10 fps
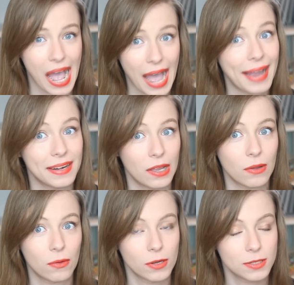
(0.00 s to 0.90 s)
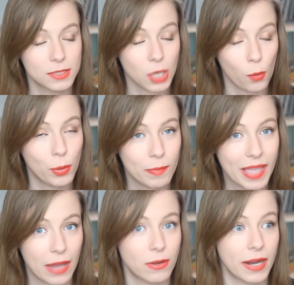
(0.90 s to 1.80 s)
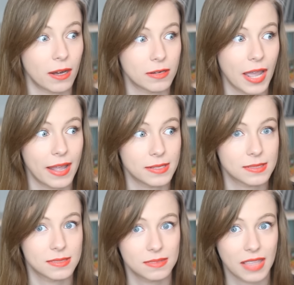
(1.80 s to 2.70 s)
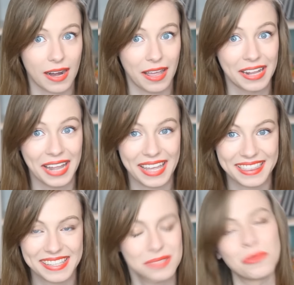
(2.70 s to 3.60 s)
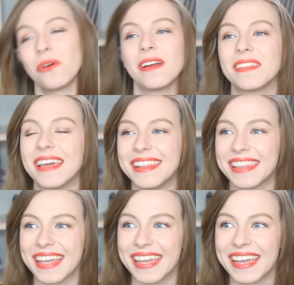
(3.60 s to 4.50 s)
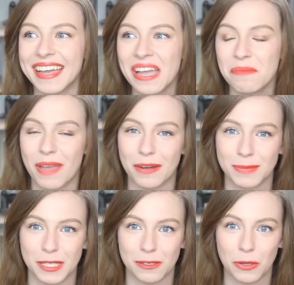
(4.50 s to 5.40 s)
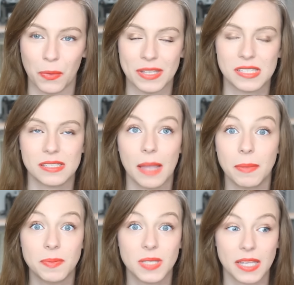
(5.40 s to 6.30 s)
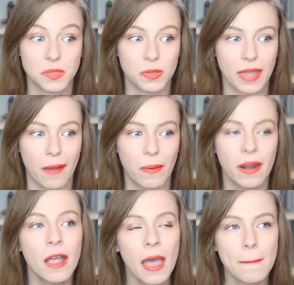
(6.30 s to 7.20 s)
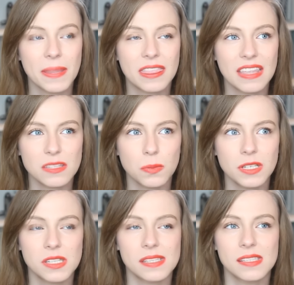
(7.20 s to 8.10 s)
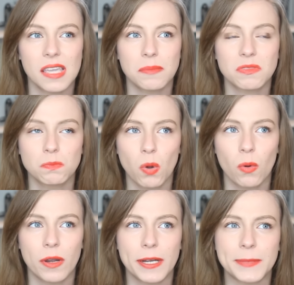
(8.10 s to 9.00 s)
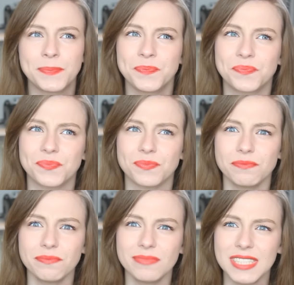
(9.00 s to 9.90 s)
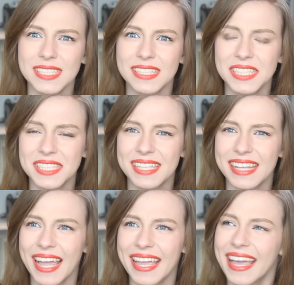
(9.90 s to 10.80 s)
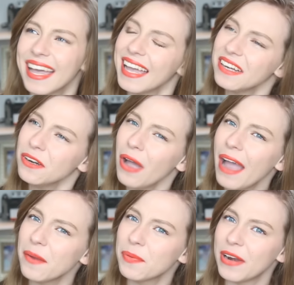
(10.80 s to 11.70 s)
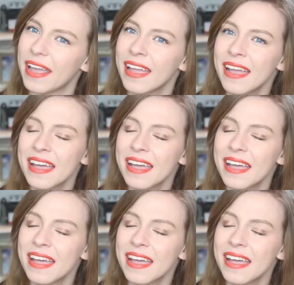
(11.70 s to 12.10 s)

I know. Don't put me on record, guys, that I like this more than the Bare Mineral ones because I'm obsessed with that one. But this one just seems more like, I don't know how to put it.